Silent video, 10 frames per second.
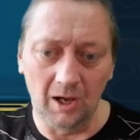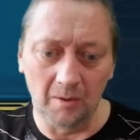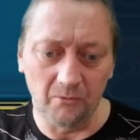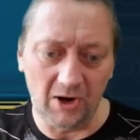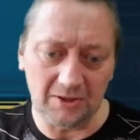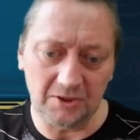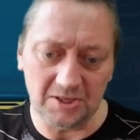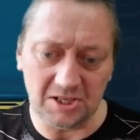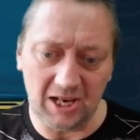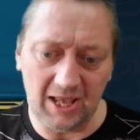Wrath
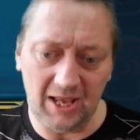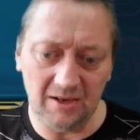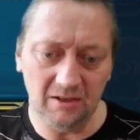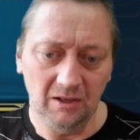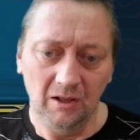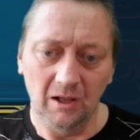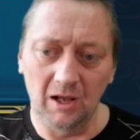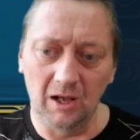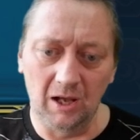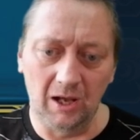of the Slaying.
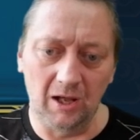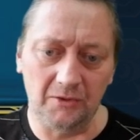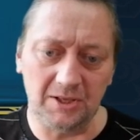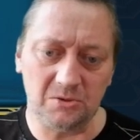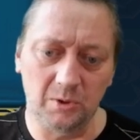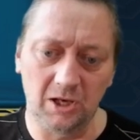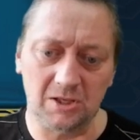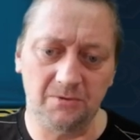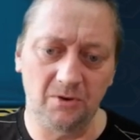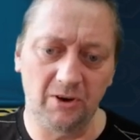This
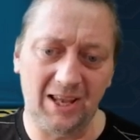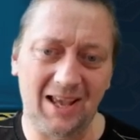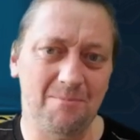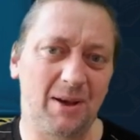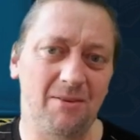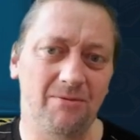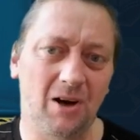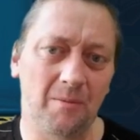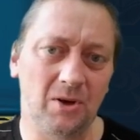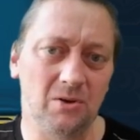works for a campaign
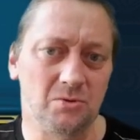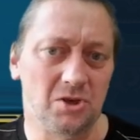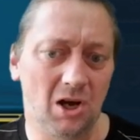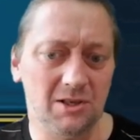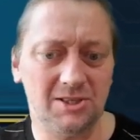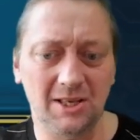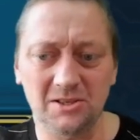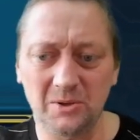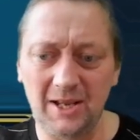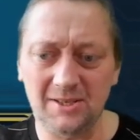farmer who's not
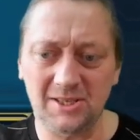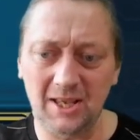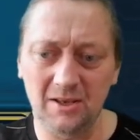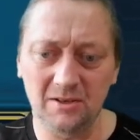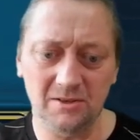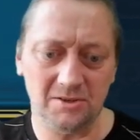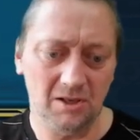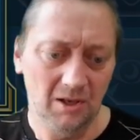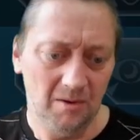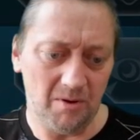6 to 8
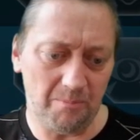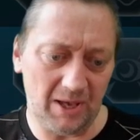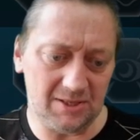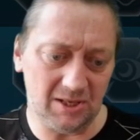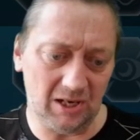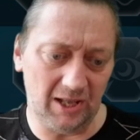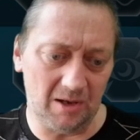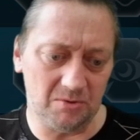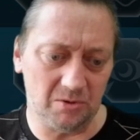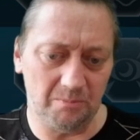seconds, but
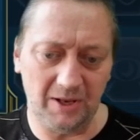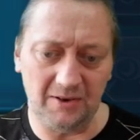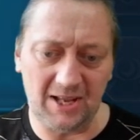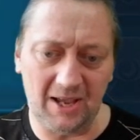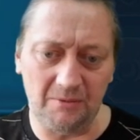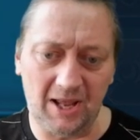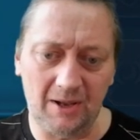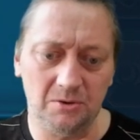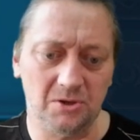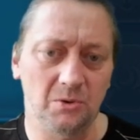basically I'm jumping down
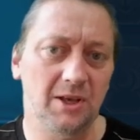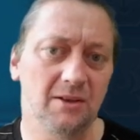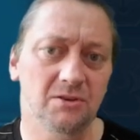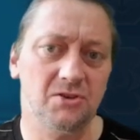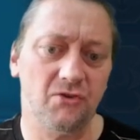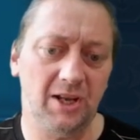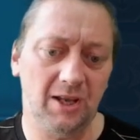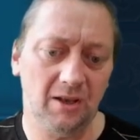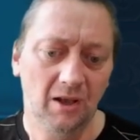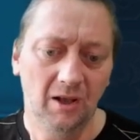now to kill
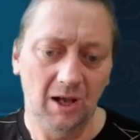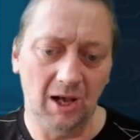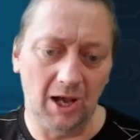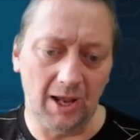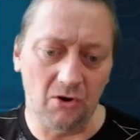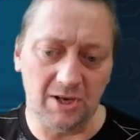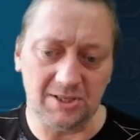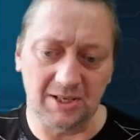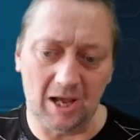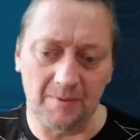streak,
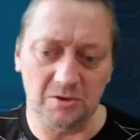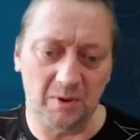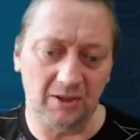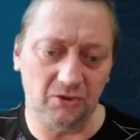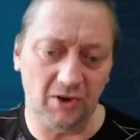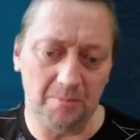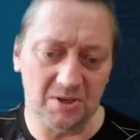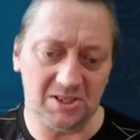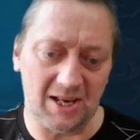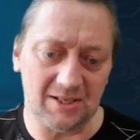increasing damage by
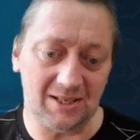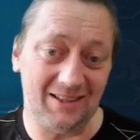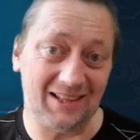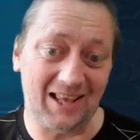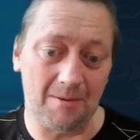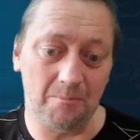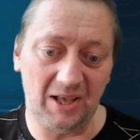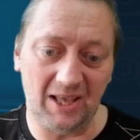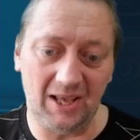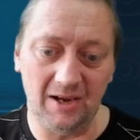3% in the
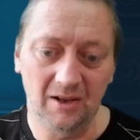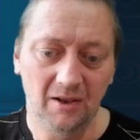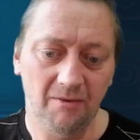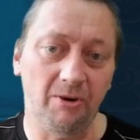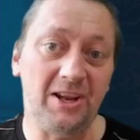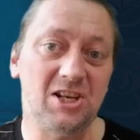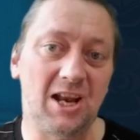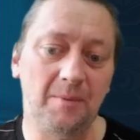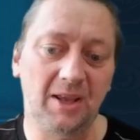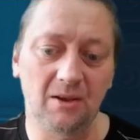campaign for each
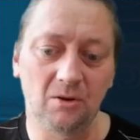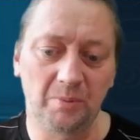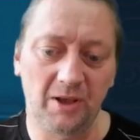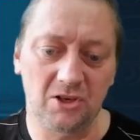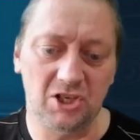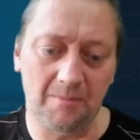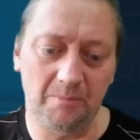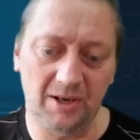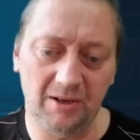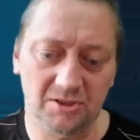enemy killed by the
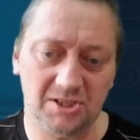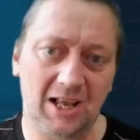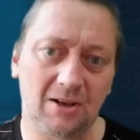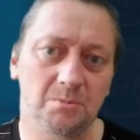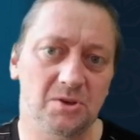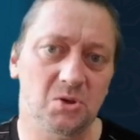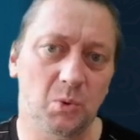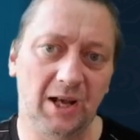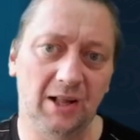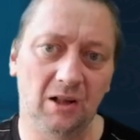champion. It'll stack up to
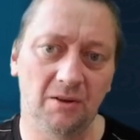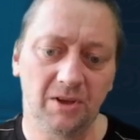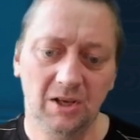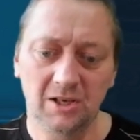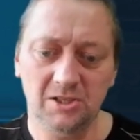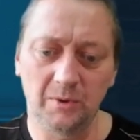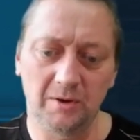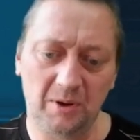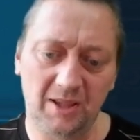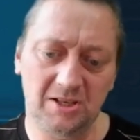12,
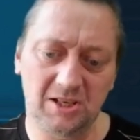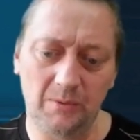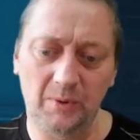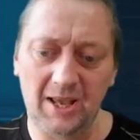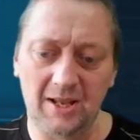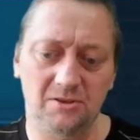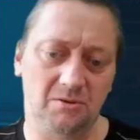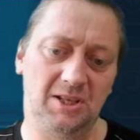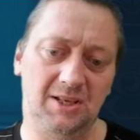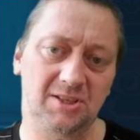so by the time we get
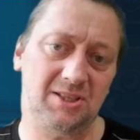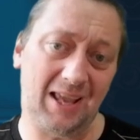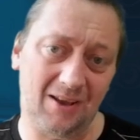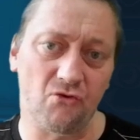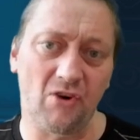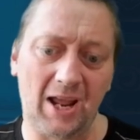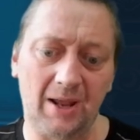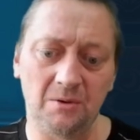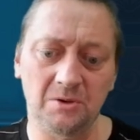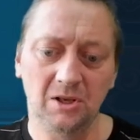to the second
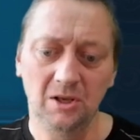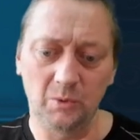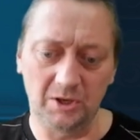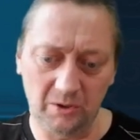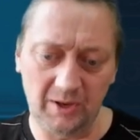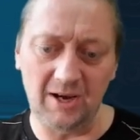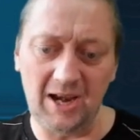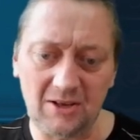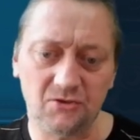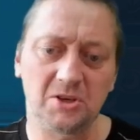round, we're doing
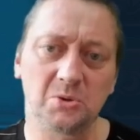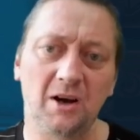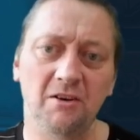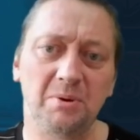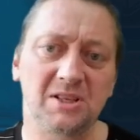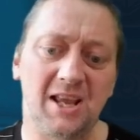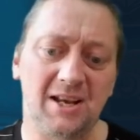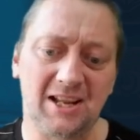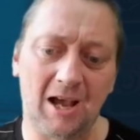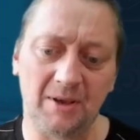an extra
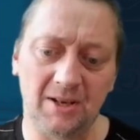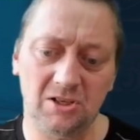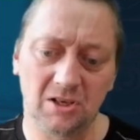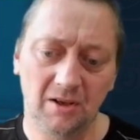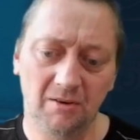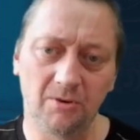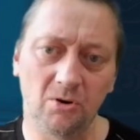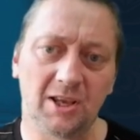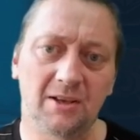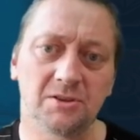12% damage.
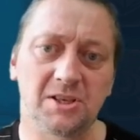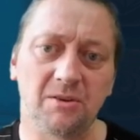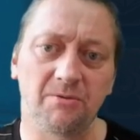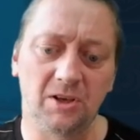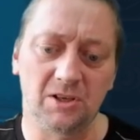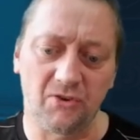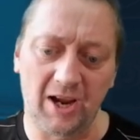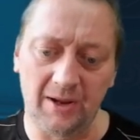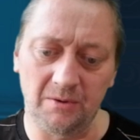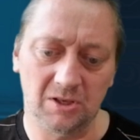4 kills in the first
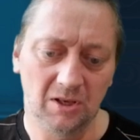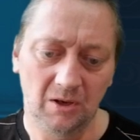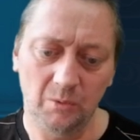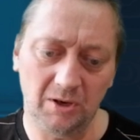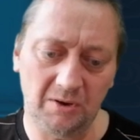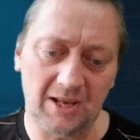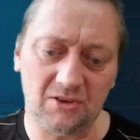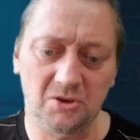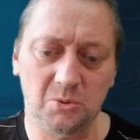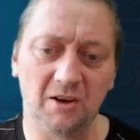round. We're doing an
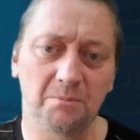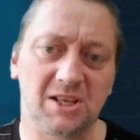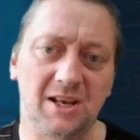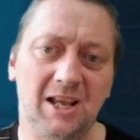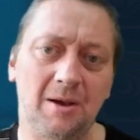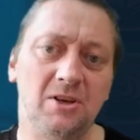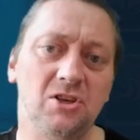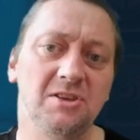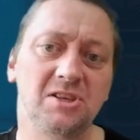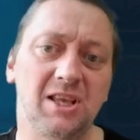extra 12%
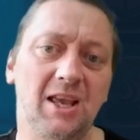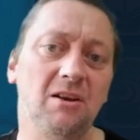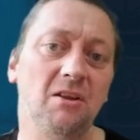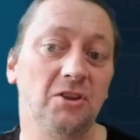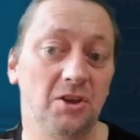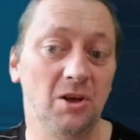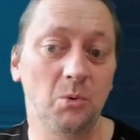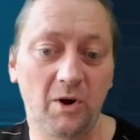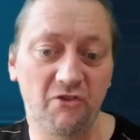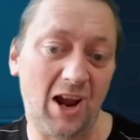damage in the second and
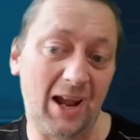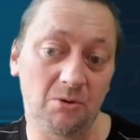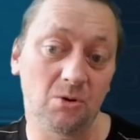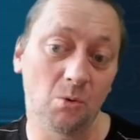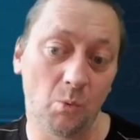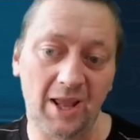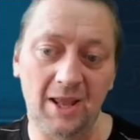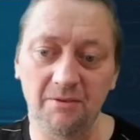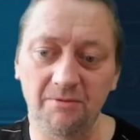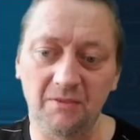third round or
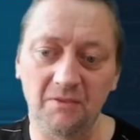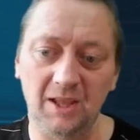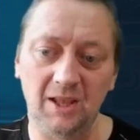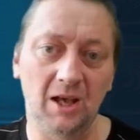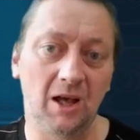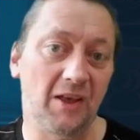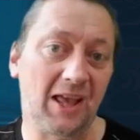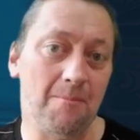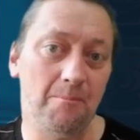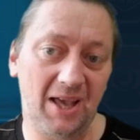wave in
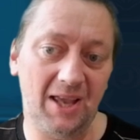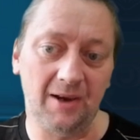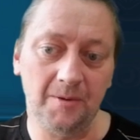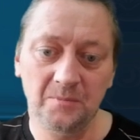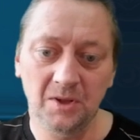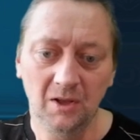the campaign.